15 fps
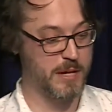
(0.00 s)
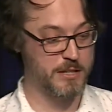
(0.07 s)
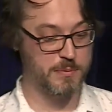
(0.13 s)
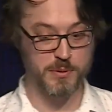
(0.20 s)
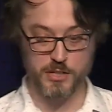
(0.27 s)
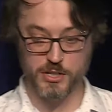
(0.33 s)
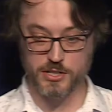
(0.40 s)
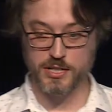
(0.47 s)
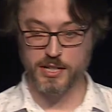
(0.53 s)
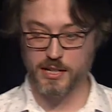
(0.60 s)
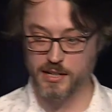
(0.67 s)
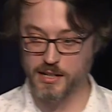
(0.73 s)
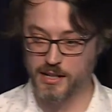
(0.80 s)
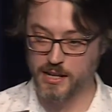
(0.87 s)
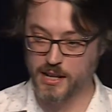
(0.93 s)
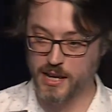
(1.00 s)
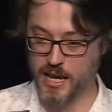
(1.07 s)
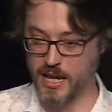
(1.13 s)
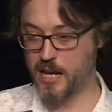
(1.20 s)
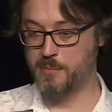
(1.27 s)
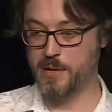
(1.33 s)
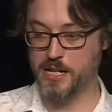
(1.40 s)
producer
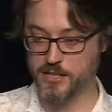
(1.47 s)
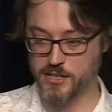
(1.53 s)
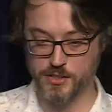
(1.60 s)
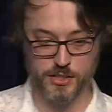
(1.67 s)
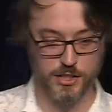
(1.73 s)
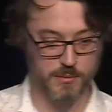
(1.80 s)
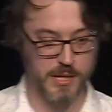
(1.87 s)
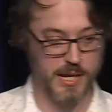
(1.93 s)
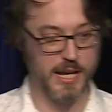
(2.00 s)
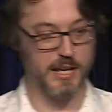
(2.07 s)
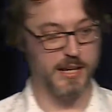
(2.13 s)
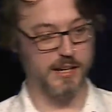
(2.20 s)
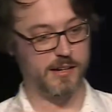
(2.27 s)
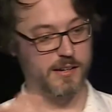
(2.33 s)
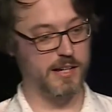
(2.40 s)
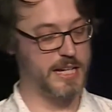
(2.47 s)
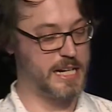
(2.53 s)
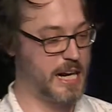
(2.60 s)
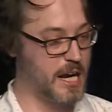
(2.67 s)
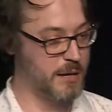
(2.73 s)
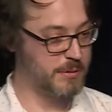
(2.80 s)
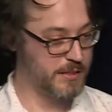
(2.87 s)
and our batch consumer and our
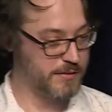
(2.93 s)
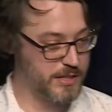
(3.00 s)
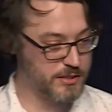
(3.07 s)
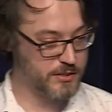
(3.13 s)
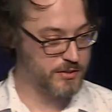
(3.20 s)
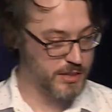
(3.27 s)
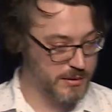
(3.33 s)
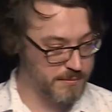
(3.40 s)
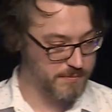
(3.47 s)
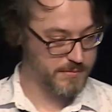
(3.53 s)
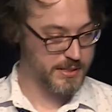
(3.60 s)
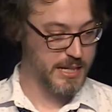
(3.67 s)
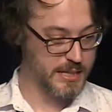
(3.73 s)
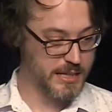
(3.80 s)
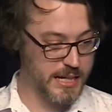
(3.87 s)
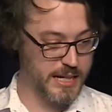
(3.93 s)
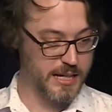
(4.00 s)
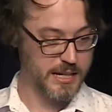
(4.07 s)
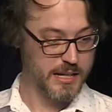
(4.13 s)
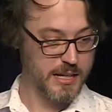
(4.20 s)
happy event stream down there.